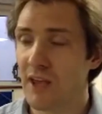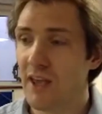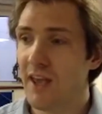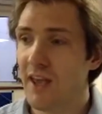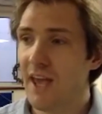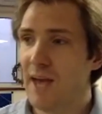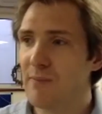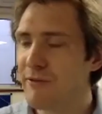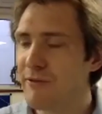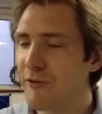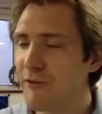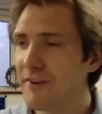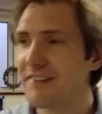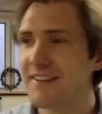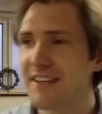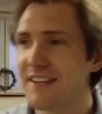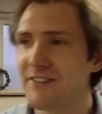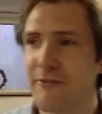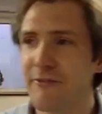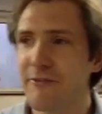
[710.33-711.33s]
And my friend
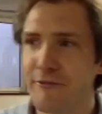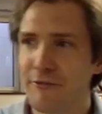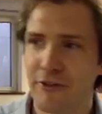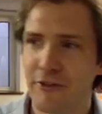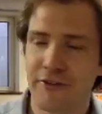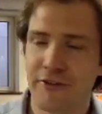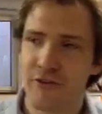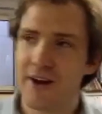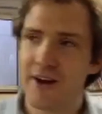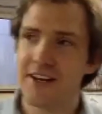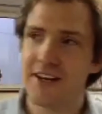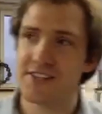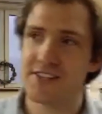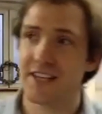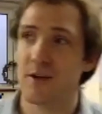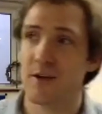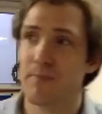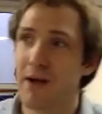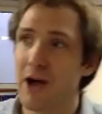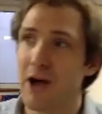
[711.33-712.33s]
said the strange
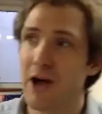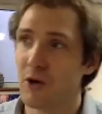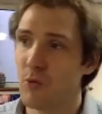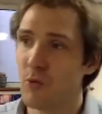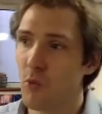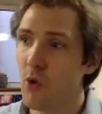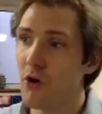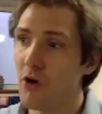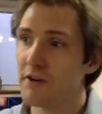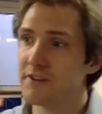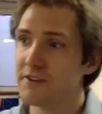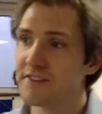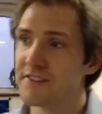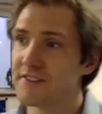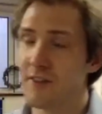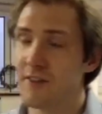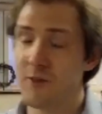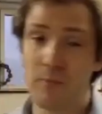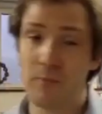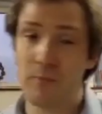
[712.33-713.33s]
thing about it was
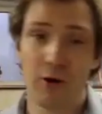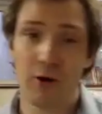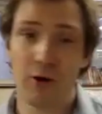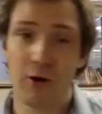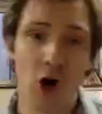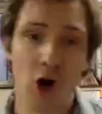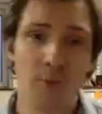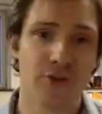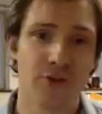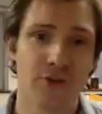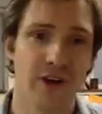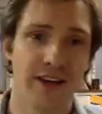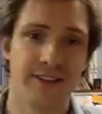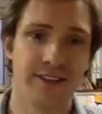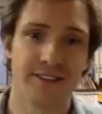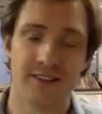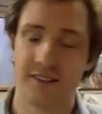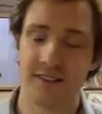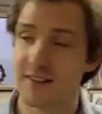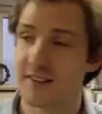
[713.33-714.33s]
that the
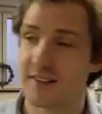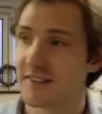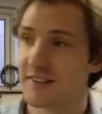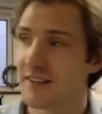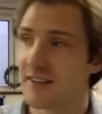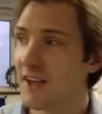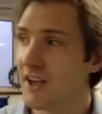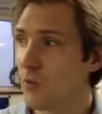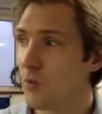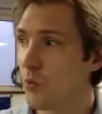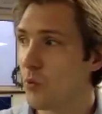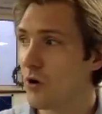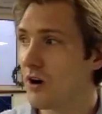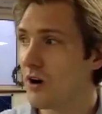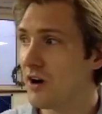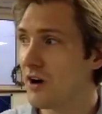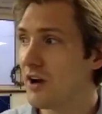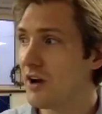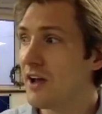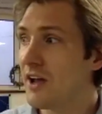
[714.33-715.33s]
perpetrators
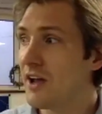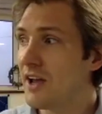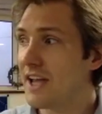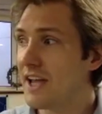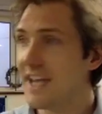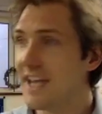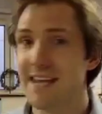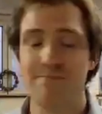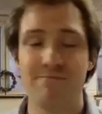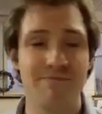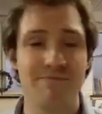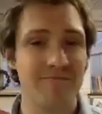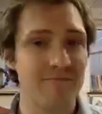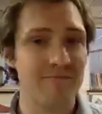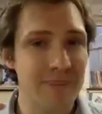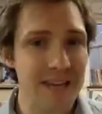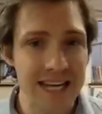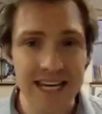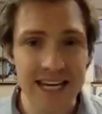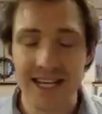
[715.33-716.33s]
were
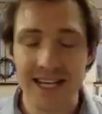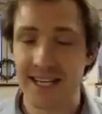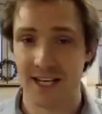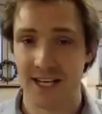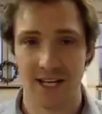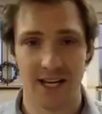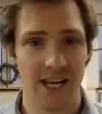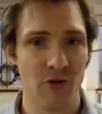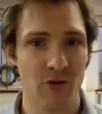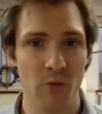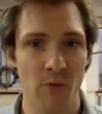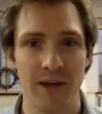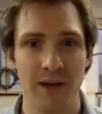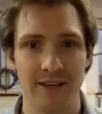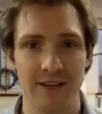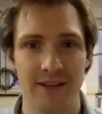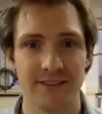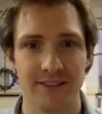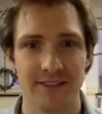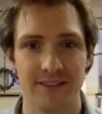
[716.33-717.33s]
immediately
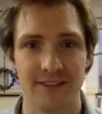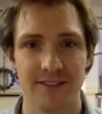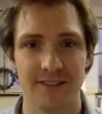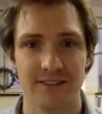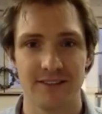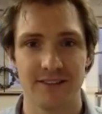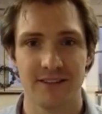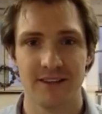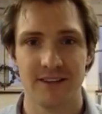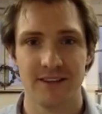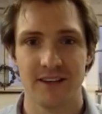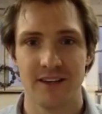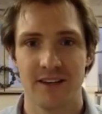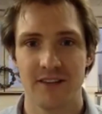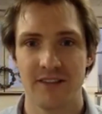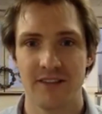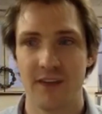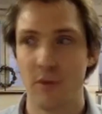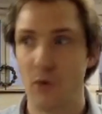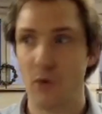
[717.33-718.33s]
repentant.
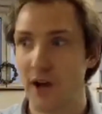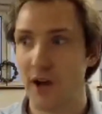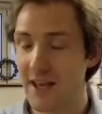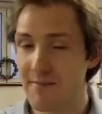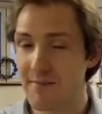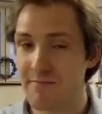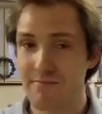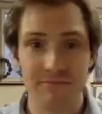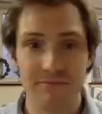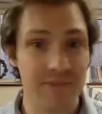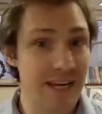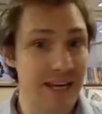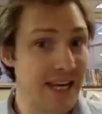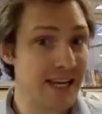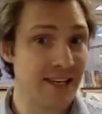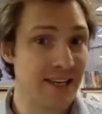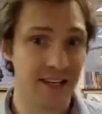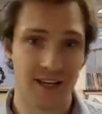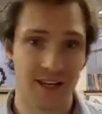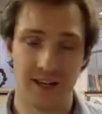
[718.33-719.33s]
They were
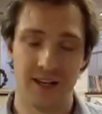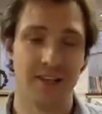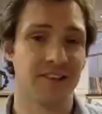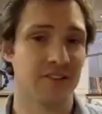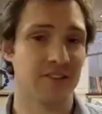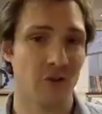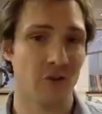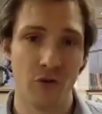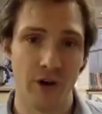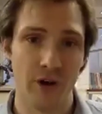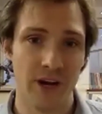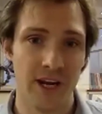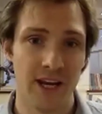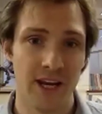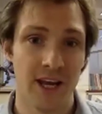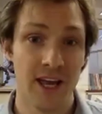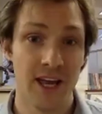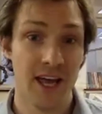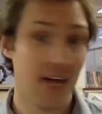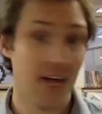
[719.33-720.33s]
immediately sorry and